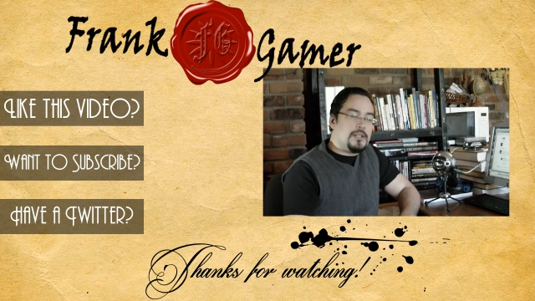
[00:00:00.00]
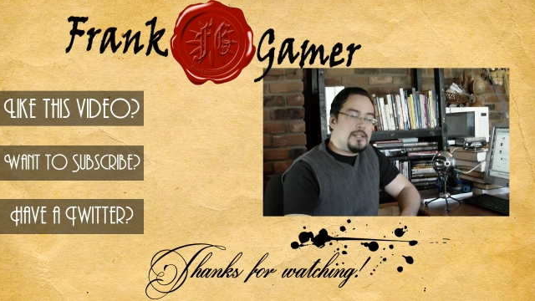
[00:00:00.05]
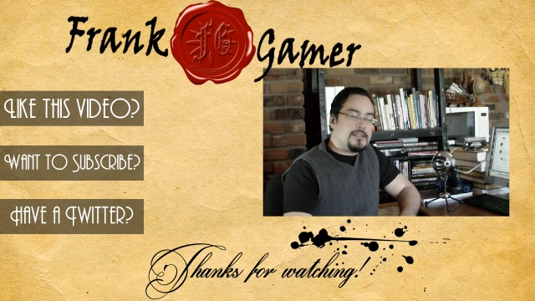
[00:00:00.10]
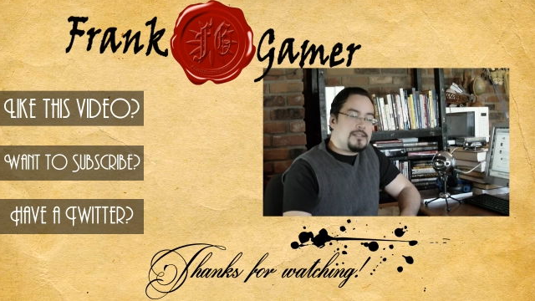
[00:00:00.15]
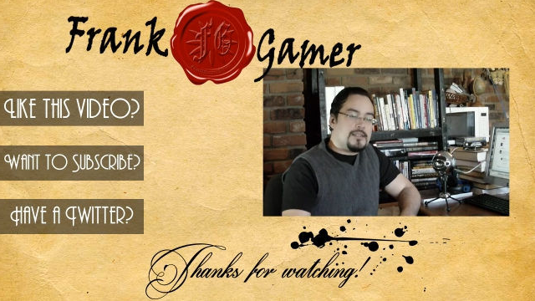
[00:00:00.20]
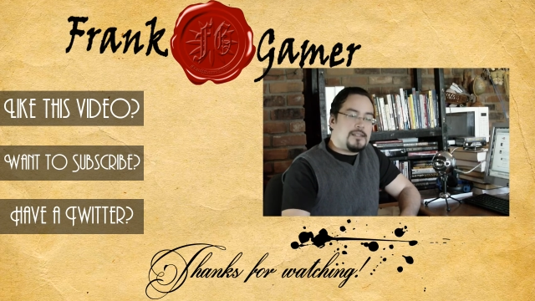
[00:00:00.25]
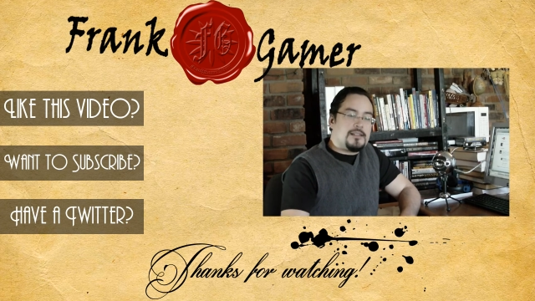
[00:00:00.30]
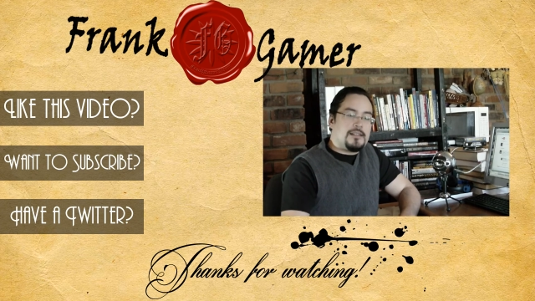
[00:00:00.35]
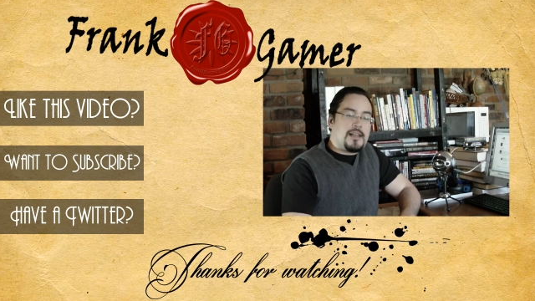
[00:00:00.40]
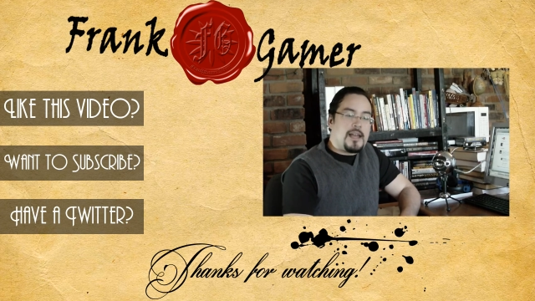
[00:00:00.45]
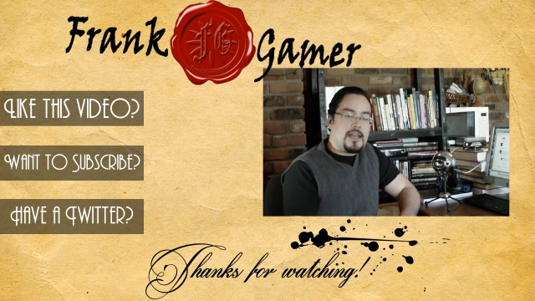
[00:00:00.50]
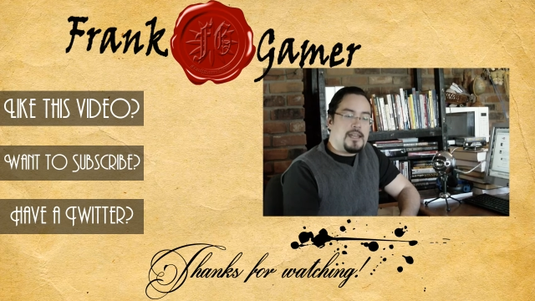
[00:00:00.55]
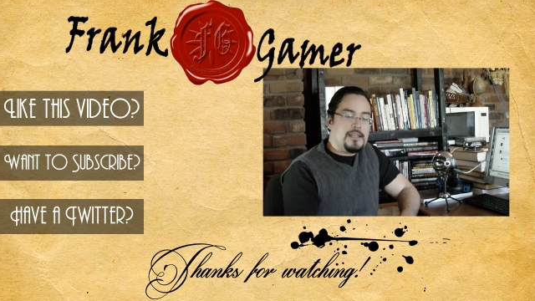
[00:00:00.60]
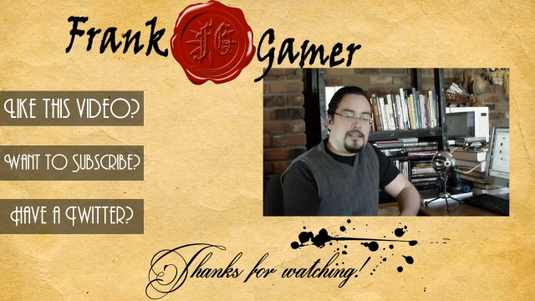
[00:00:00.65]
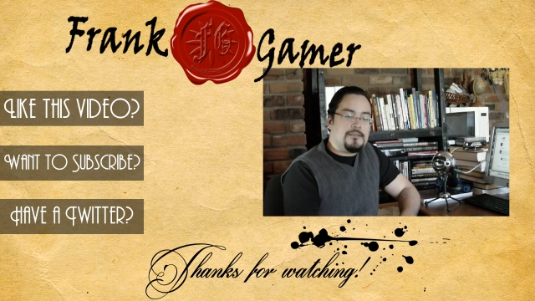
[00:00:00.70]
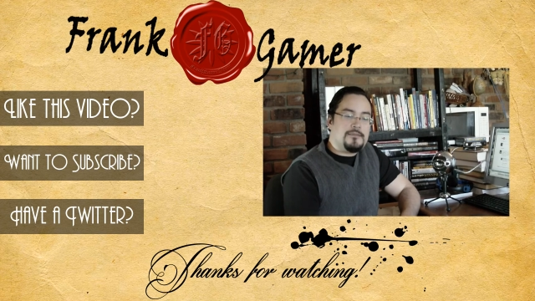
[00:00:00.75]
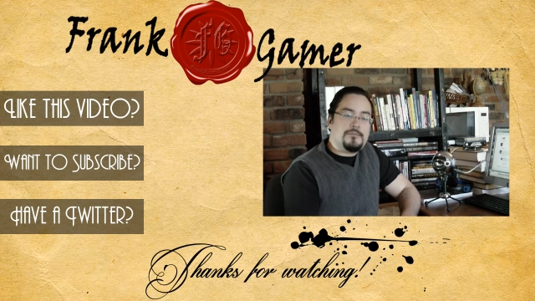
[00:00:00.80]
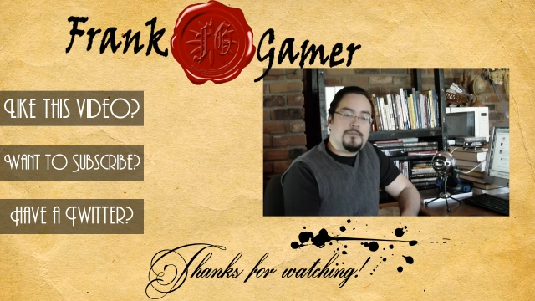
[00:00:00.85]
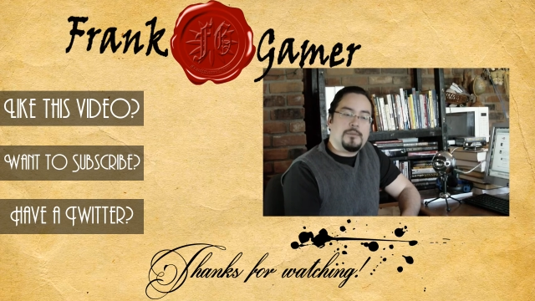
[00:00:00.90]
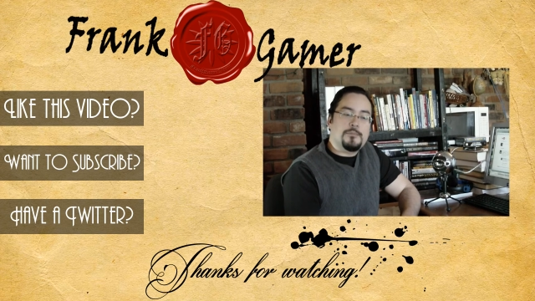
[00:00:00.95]
Well, listen,
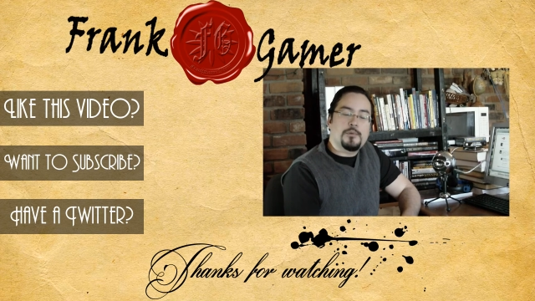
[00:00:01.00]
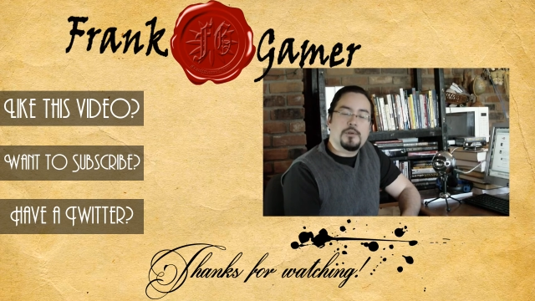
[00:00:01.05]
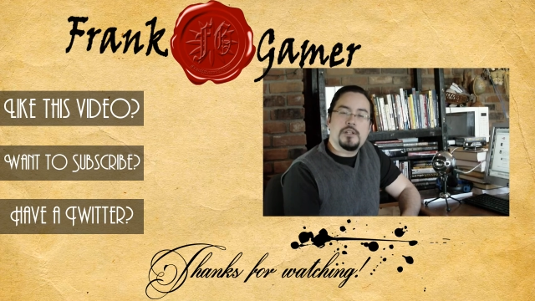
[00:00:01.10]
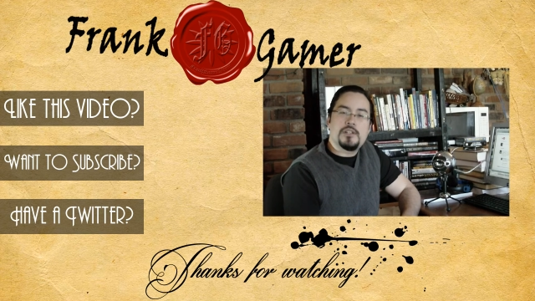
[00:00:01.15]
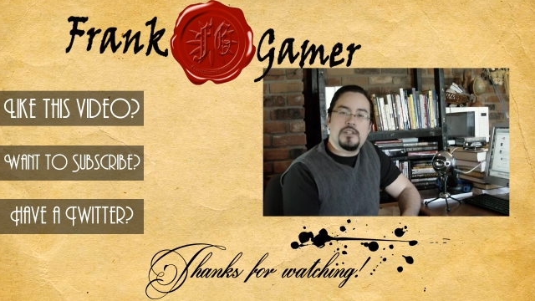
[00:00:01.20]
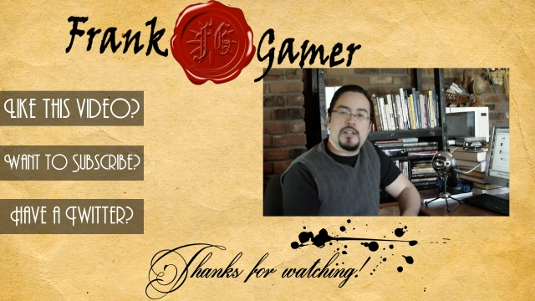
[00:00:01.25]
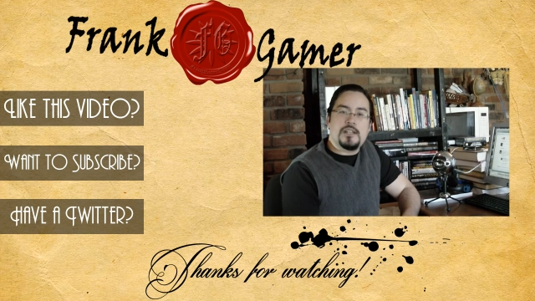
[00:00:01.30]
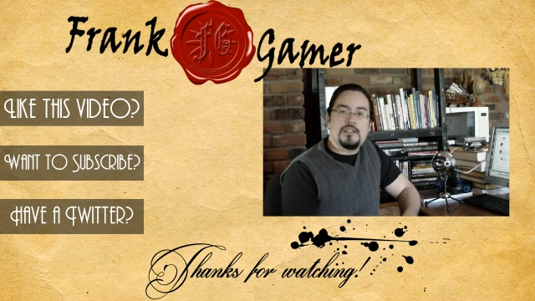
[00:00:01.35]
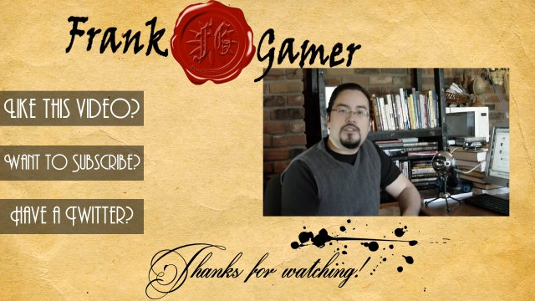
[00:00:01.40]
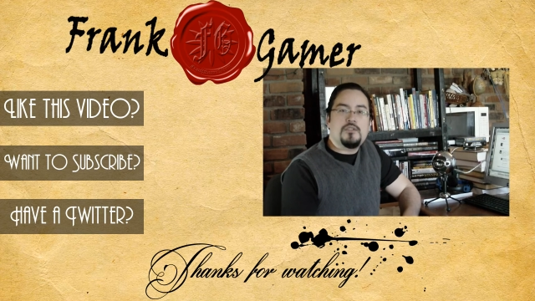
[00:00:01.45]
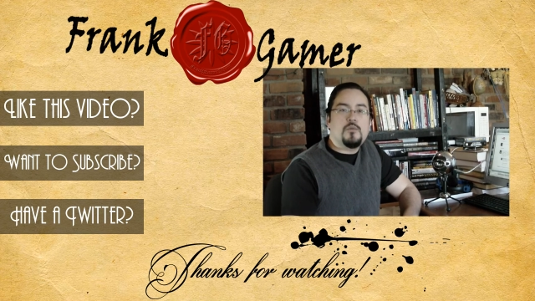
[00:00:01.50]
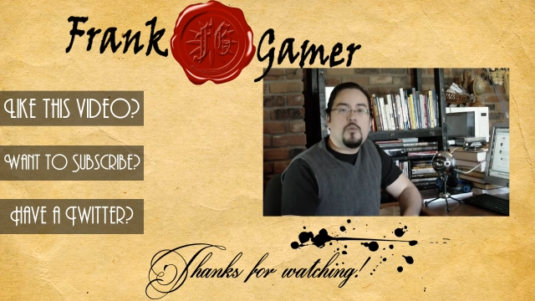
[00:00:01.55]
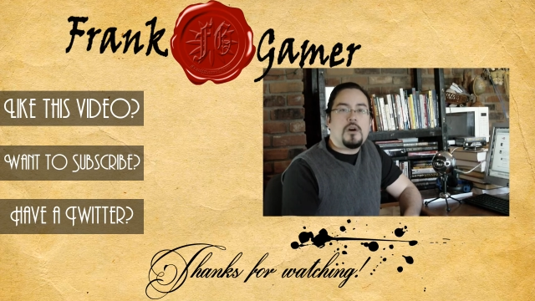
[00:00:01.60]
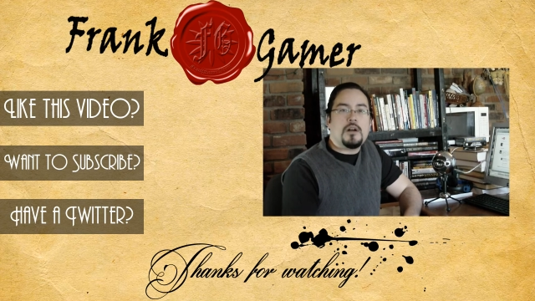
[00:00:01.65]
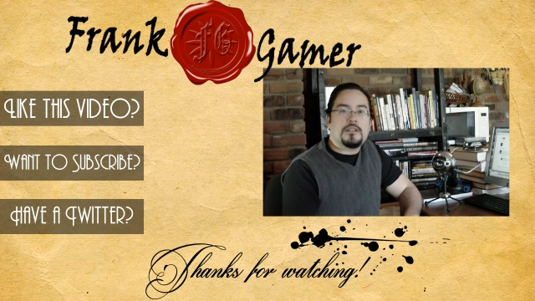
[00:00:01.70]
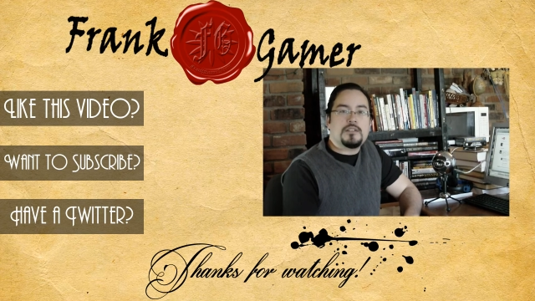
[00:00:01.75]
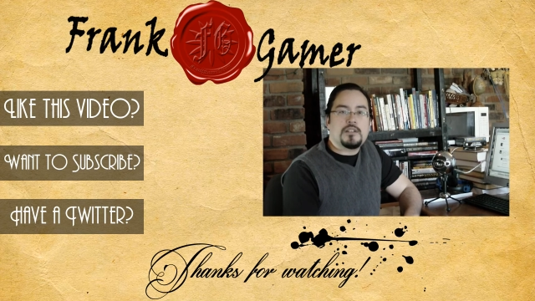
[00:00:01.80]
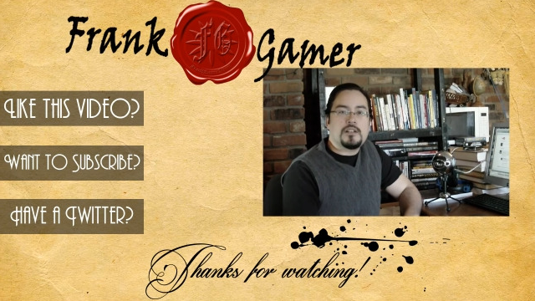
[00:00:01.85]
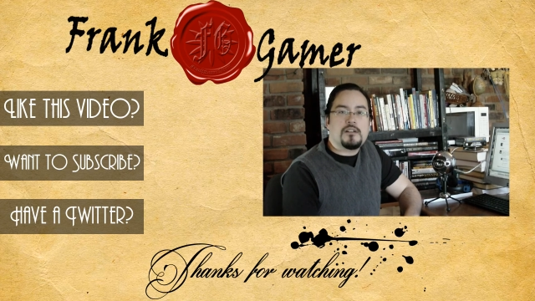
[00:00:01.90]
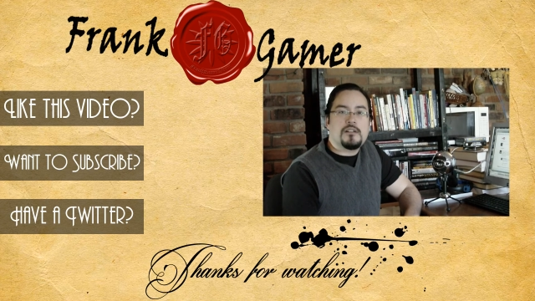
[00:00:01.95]
I appreciate you
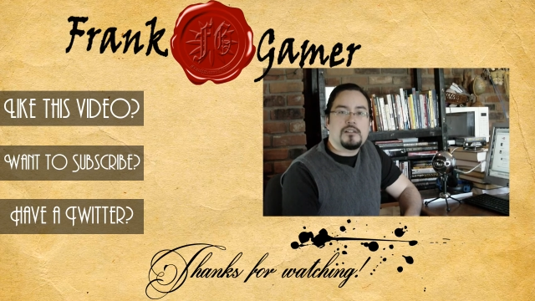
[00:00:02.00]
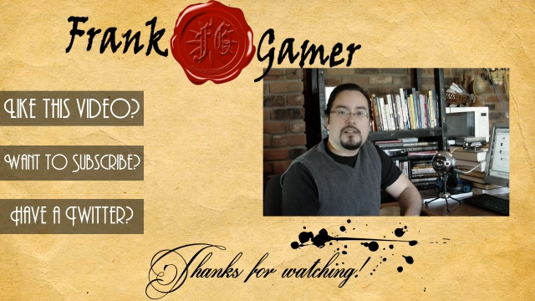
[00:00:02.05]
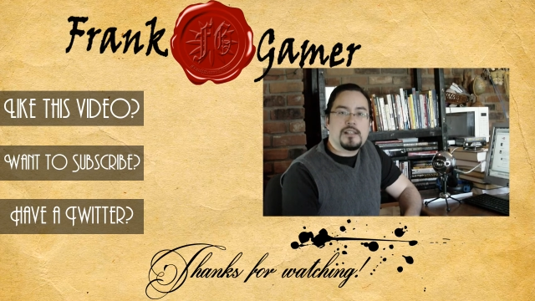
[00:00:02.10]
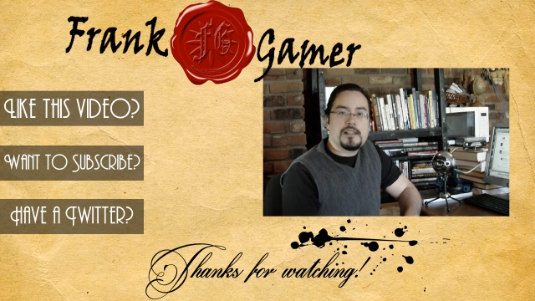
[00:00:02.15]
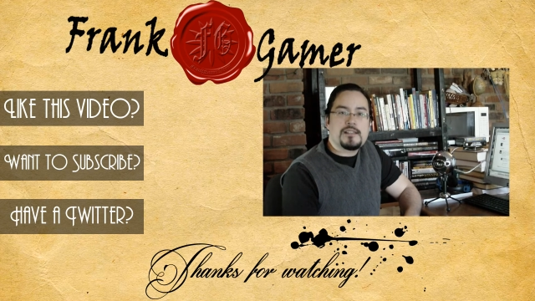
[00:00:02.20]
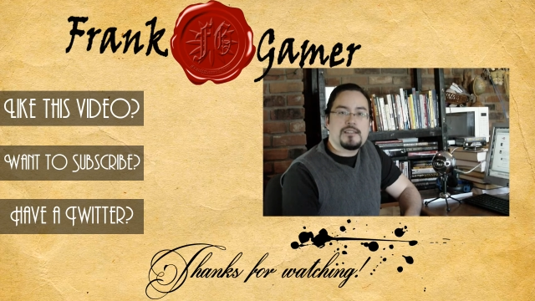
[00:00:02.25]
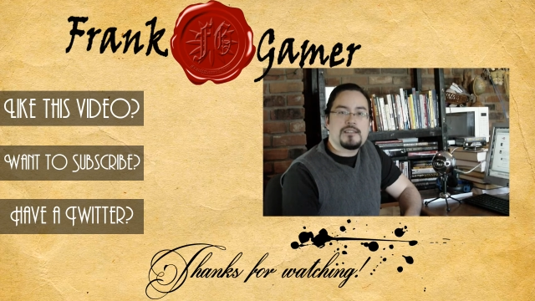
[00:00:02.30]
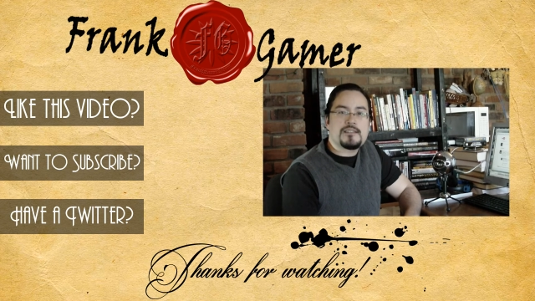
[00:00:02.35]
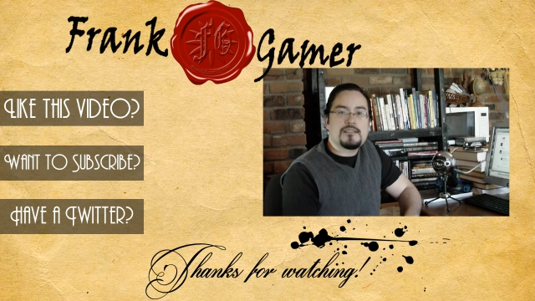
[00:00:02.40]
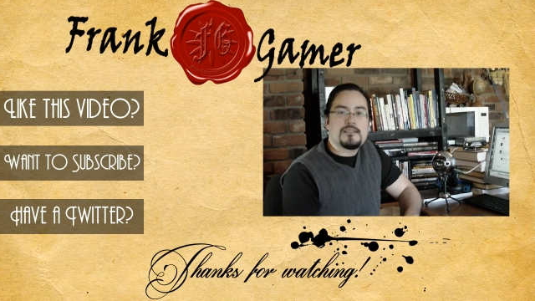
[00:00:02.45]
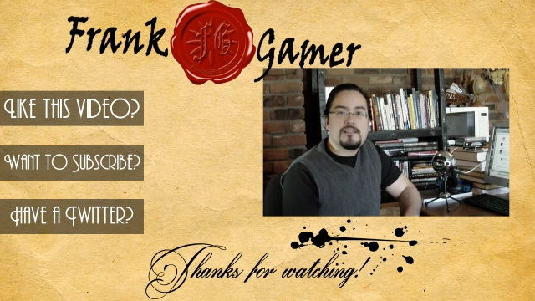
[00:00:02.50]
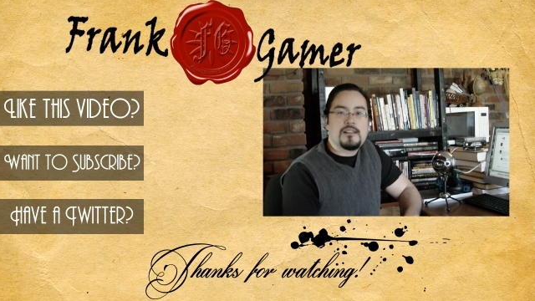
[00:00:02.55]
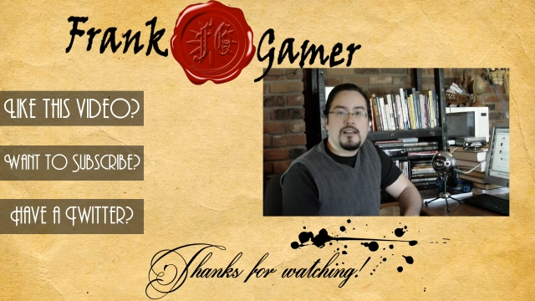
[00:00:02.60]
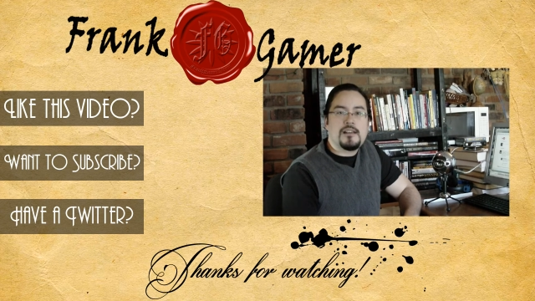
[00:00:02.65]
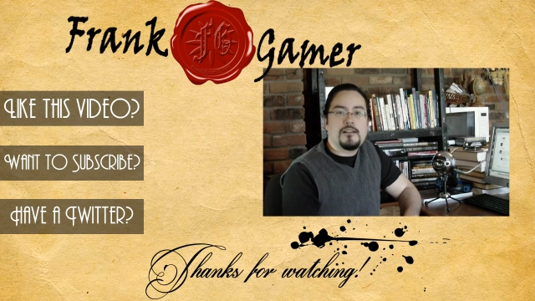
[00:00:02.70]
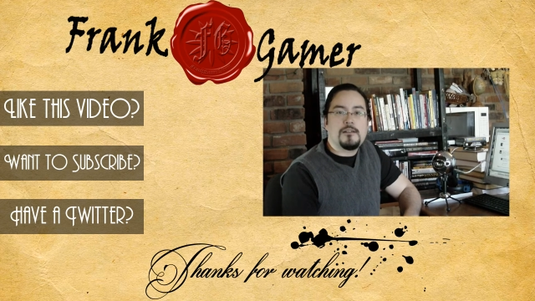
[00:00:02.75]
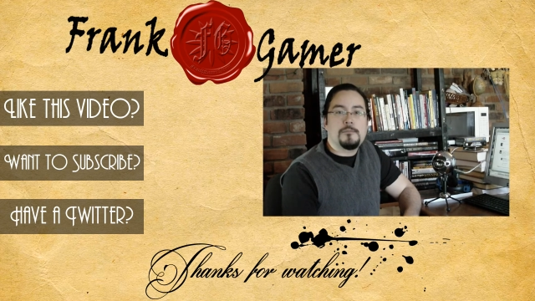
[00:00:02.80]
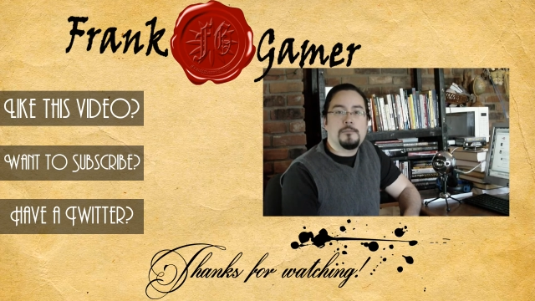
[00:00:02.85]
watching all this.